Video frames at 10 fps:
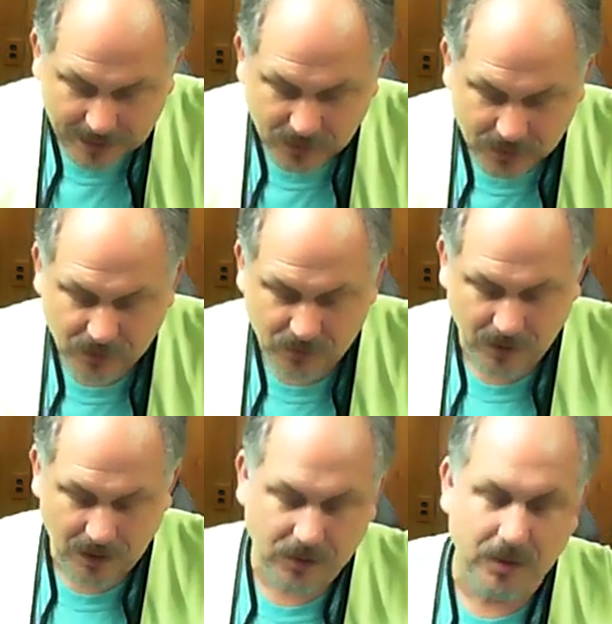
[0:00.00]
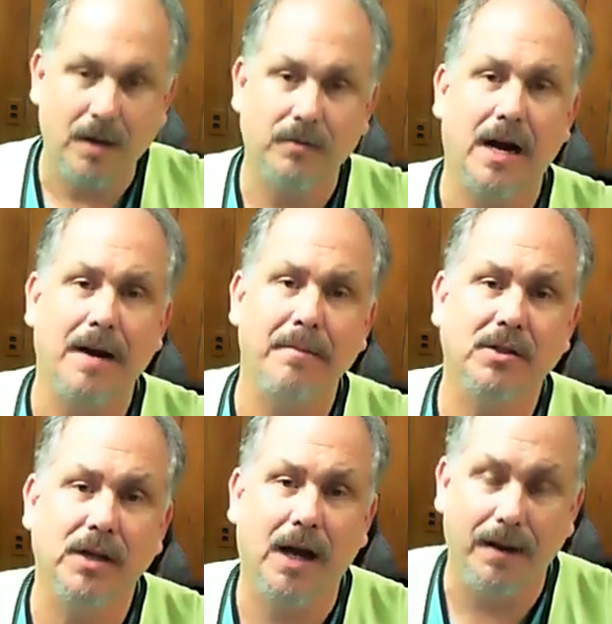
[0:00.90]
ask us ourselves how
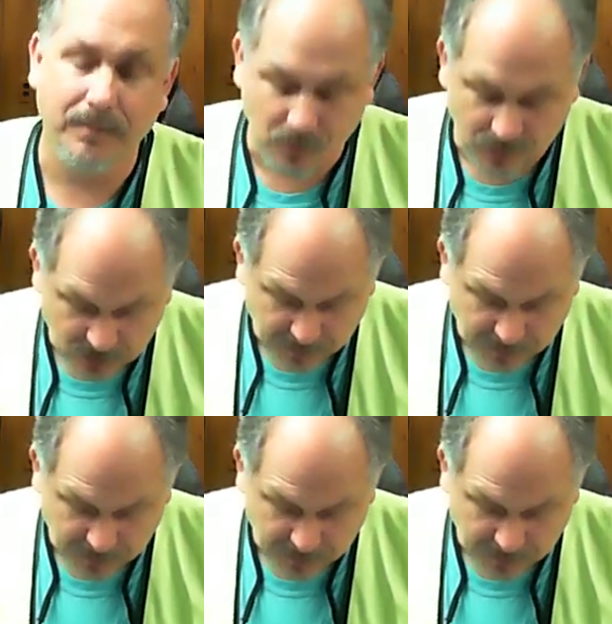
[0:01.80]
much time do we